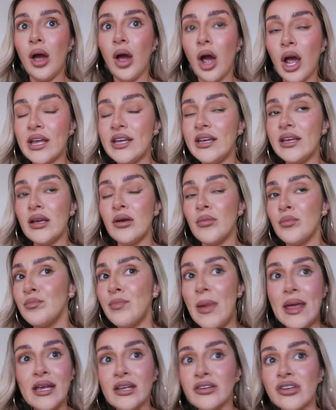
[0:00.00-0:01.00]
I
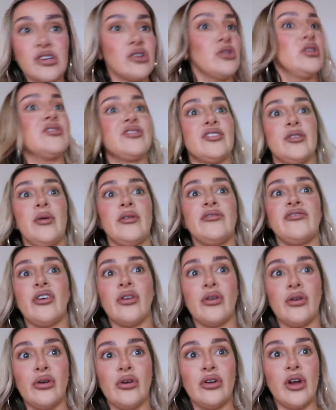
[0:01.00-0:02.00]
make to-do lists on my
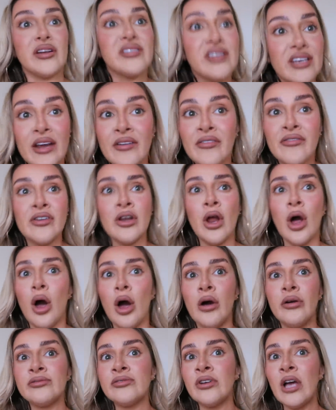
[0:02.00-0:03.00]
phone, I take everything
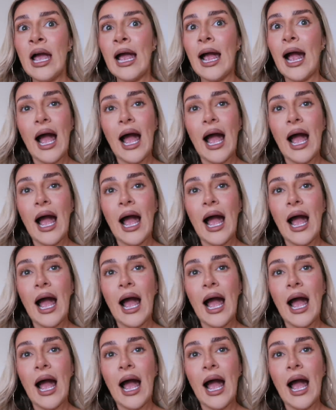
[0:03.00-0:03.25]
off,